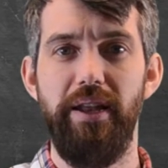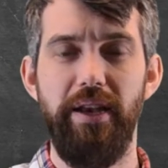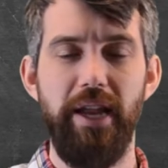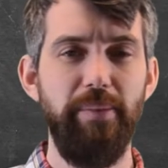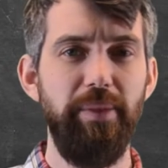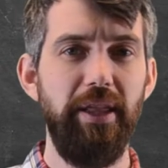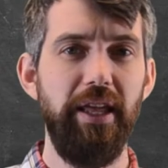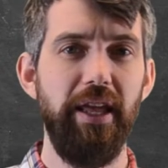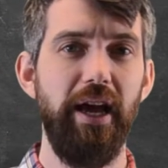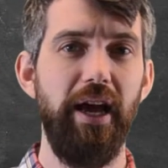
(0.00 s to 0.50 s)

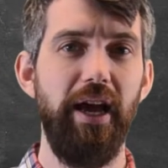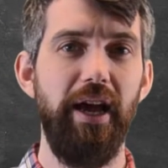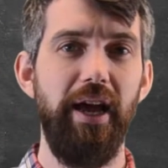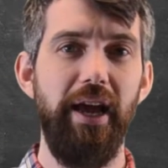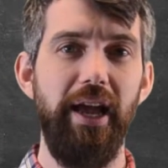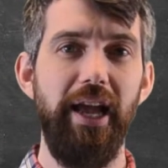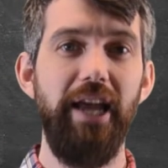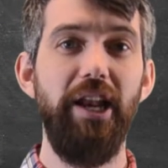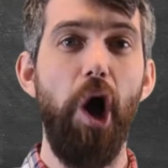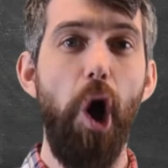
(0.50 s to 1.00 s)
Namely,
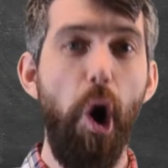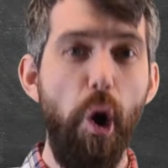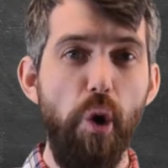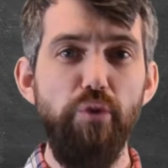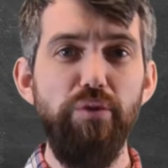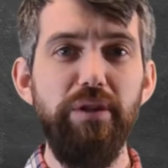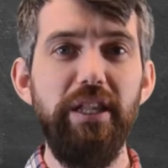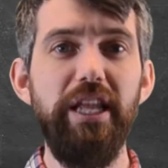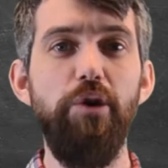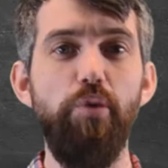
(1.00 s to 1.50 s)
it
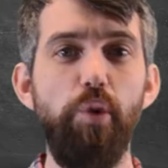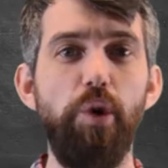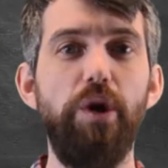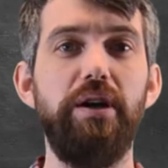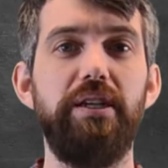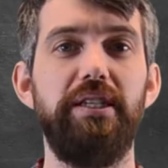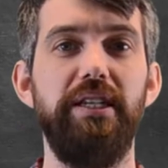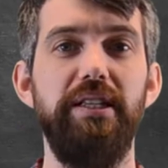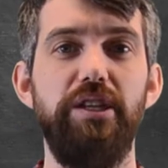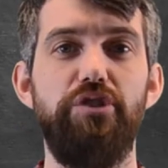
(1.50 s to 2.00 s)
only
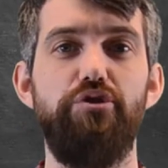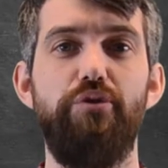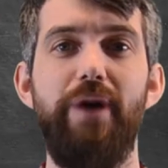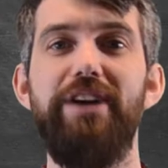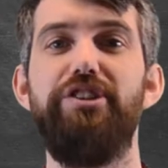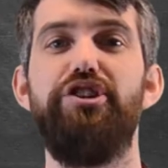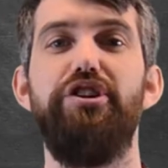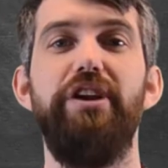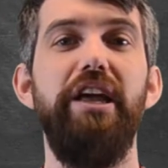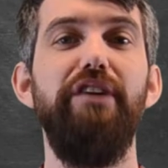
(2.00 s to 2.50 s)
works in the
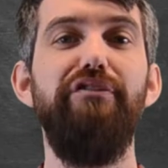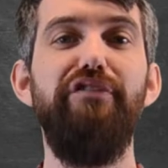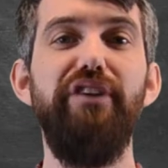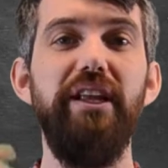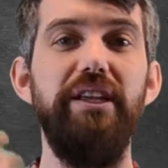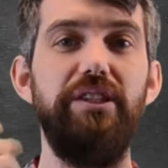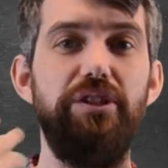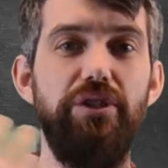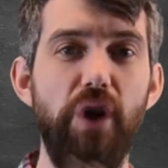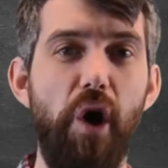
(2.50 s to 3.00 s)
direction if it
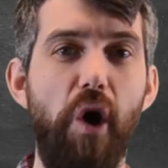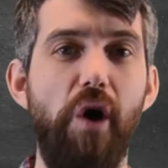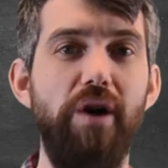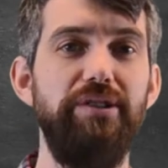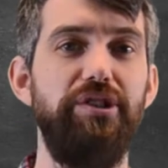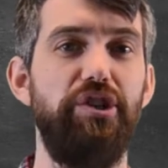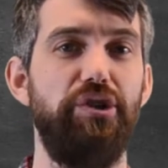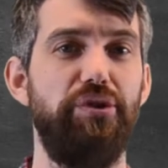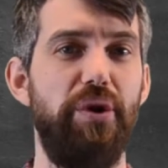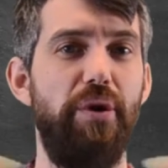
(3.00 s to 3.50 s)
is
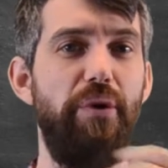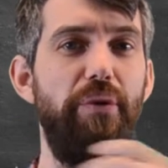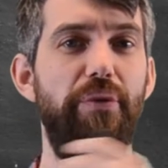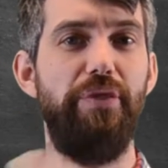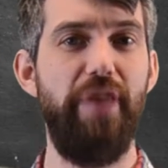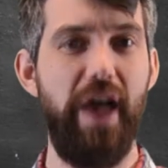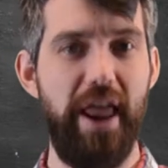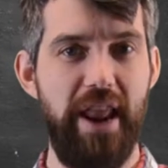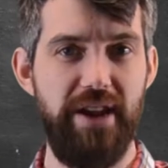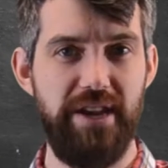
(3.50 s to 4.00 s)
non-zero,
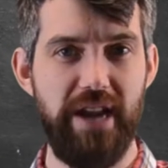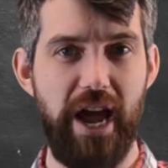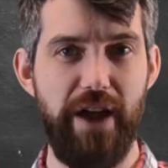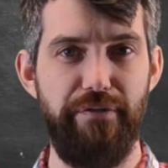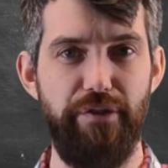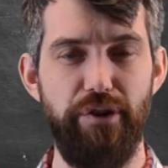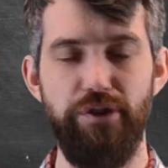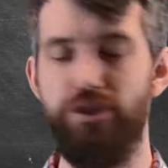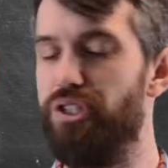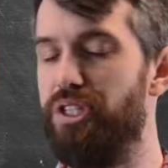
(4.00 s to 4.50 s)
then it
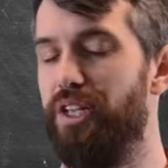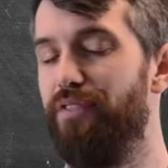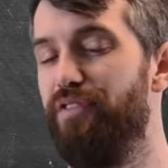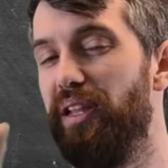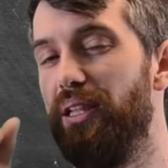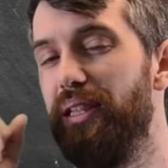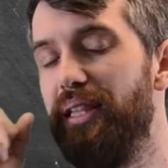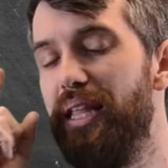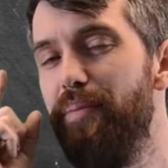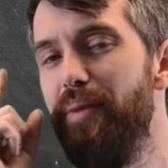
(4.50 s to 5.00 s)
diverges. If
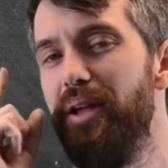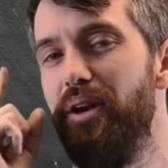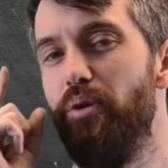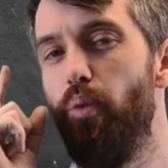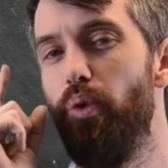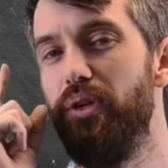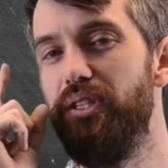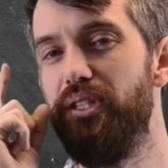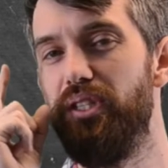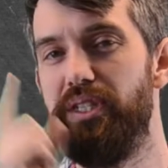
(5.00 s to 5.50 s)
the limit
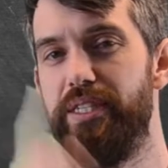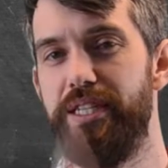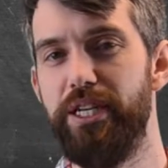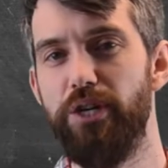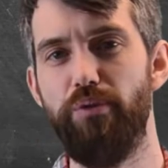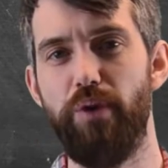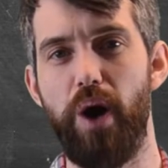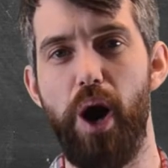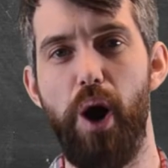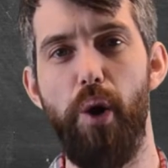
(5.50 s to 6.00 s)
was
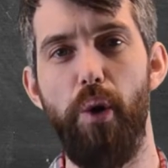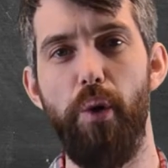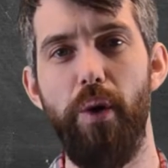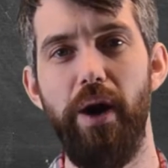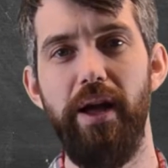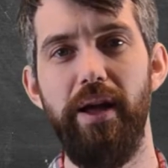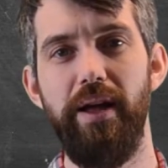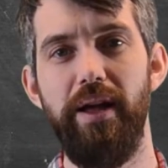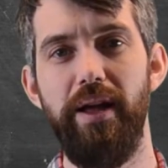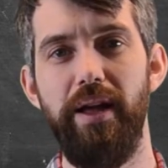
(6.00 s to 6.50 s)

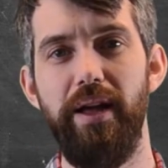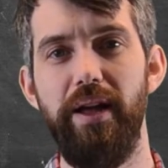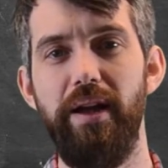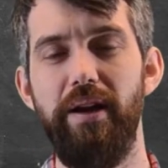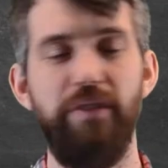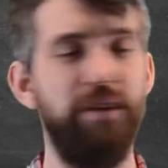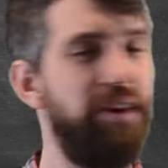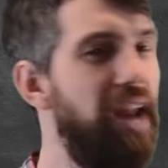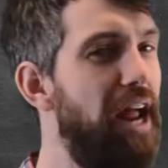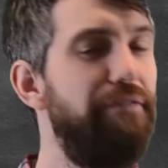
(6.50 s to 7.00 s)
0,
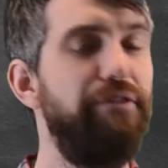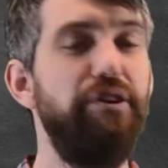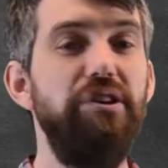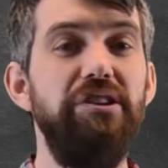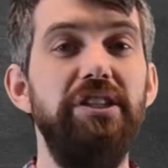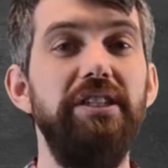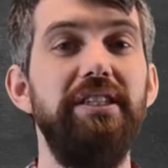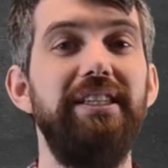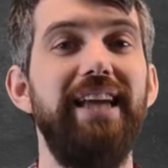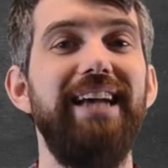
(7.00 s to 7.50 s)
the
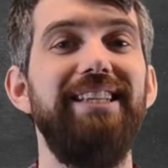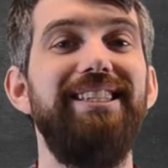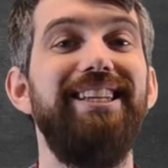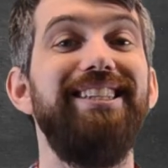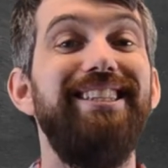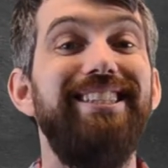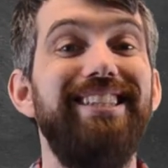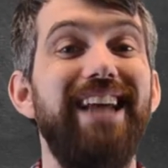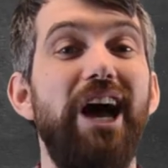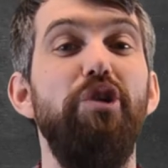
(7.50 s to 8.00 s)
divergence test
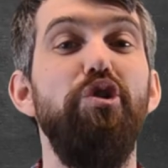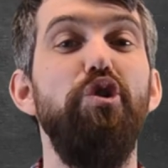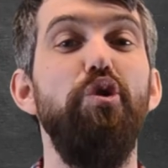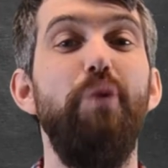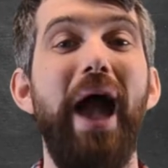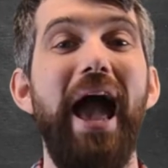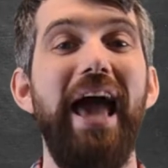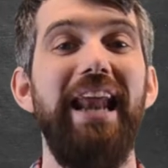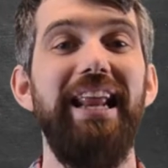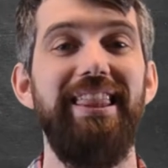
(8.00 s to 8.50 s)
doesn't tell
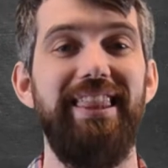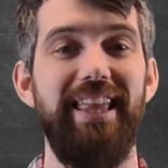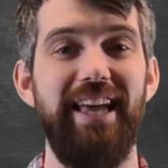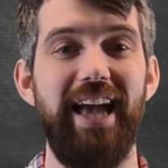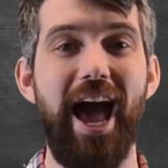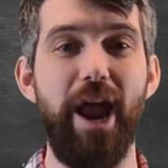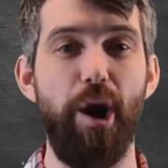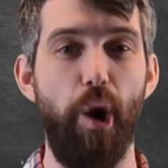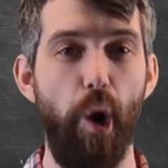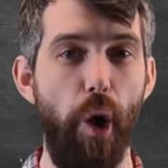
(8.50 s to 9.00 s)
you anything
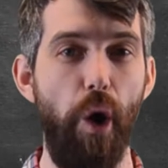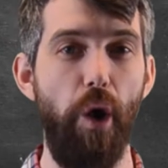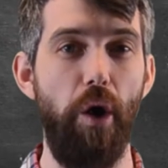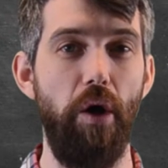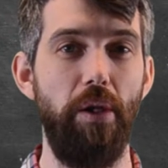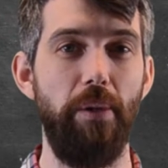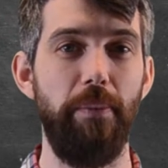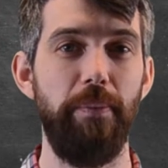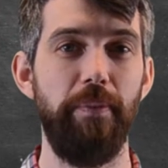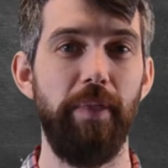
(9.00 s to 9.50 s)
at all.